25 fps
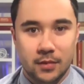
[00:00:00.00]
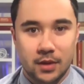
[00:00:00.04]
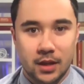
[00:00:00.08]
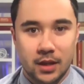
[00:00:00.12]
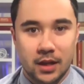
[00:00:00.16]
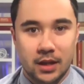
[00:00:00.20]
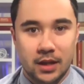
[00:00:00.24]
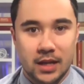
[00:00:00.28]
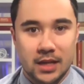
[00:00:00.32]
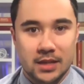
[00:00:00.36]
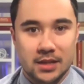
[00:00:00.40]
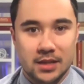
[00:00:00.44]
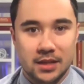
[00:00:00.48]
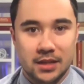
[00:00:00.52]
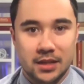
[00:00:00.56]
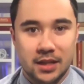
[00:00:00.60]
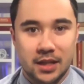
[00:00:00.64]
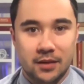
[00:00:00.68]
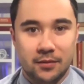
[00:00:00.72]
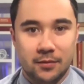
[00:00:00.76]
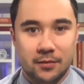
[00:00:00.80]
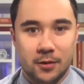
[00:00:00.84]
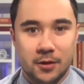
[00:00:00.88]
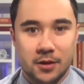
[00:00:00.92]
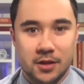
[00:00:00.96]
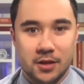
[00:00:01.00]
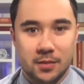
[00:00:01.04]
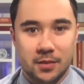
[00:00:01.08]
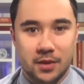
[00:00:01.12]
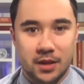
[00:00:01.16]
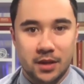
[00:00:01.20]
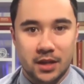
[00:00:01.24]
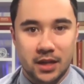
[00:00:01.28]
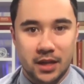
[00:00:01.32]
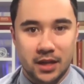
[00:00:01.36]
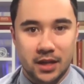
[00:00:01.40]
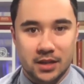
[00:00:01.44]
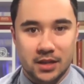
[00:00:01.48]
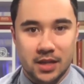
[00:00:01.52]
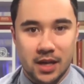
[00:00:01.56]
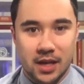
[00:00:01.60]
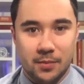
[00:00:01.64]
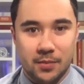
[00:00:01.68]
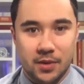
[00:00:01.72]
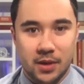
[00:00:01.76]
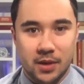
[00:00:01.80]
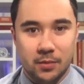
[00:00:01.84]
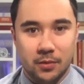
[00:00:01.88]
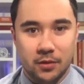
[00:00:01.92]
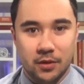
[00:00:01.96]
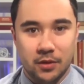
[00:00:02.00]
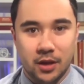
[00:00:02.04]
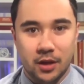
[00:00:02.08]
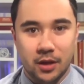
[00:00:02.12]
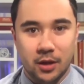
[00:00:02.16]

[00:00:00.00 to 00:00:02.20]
And lastly, Dave, what are some of the dates that people can